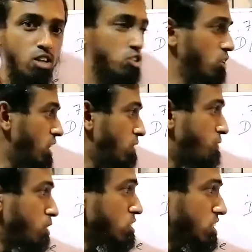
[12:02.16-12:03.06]
So
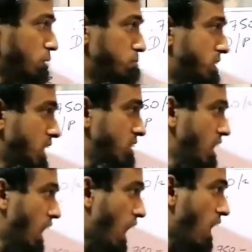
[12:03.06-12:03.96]
if you subject
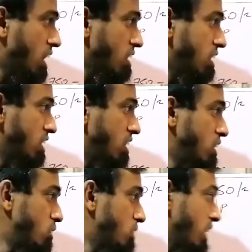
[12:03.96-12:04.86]
the R, you